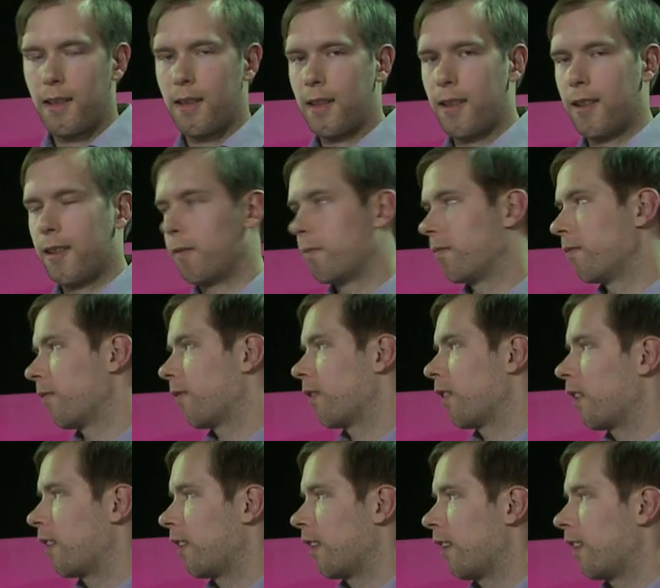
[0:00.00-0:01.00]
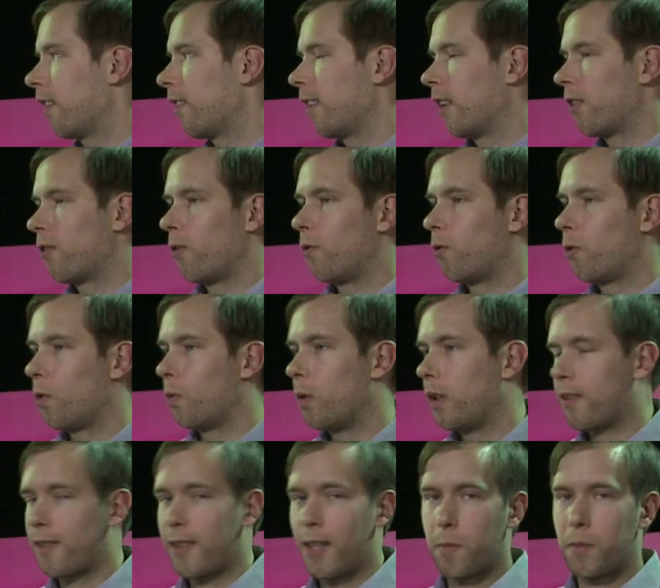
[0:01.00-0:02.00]
The decision
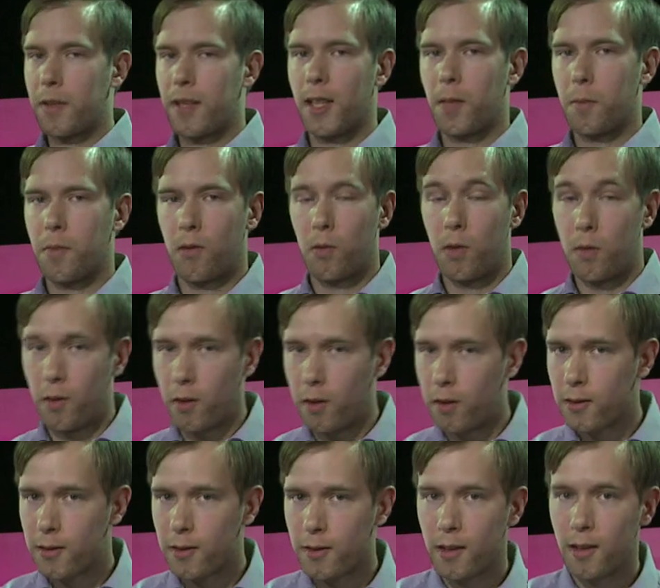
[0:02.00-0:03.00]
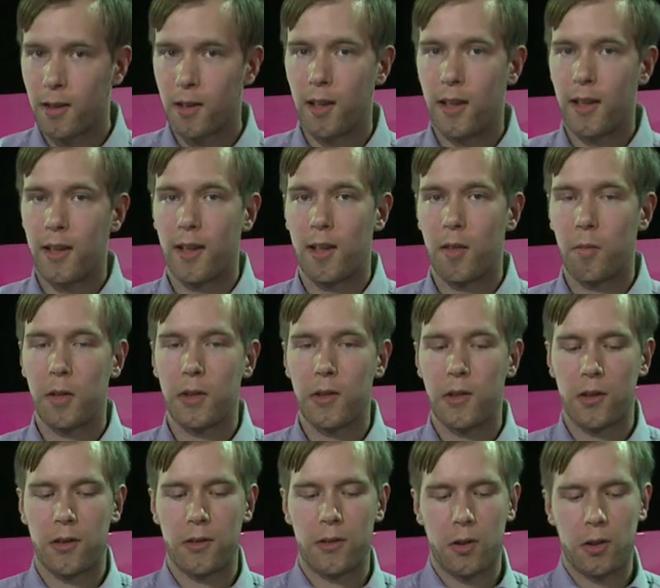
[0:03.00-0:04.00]
rule is sometimes reversed
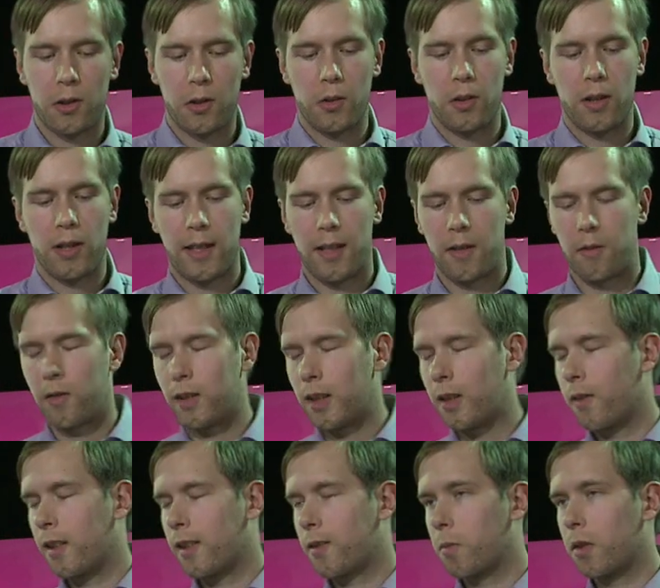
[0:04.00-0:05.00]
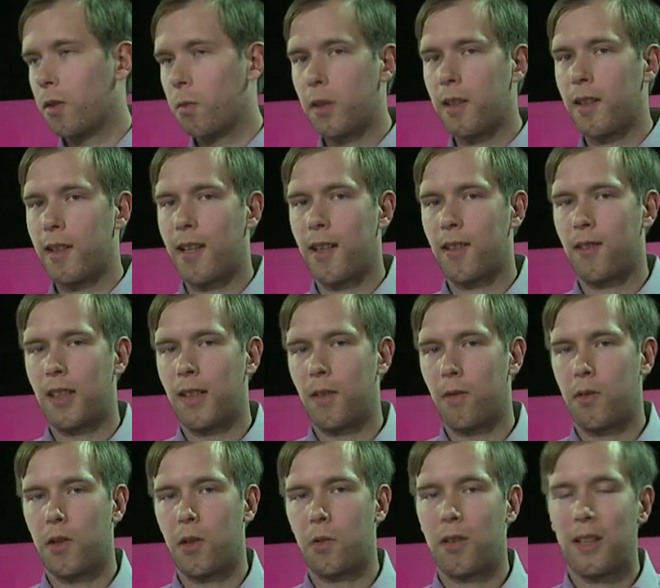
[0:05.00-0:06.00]
because you could have investment with cash
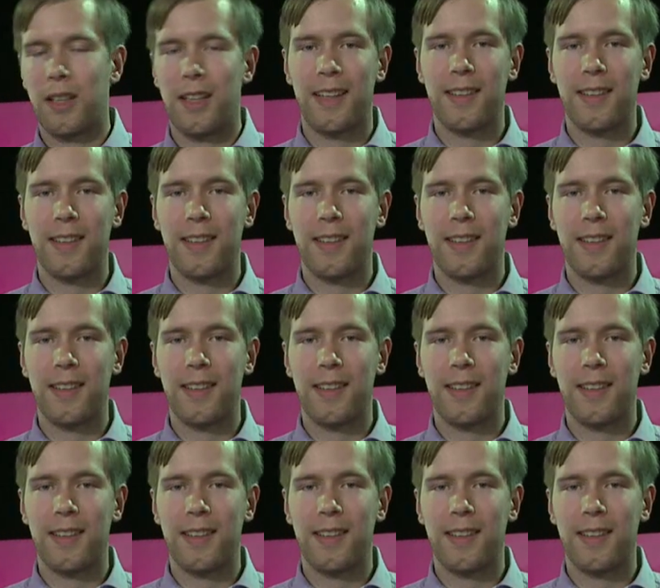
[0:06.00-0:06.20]
inflows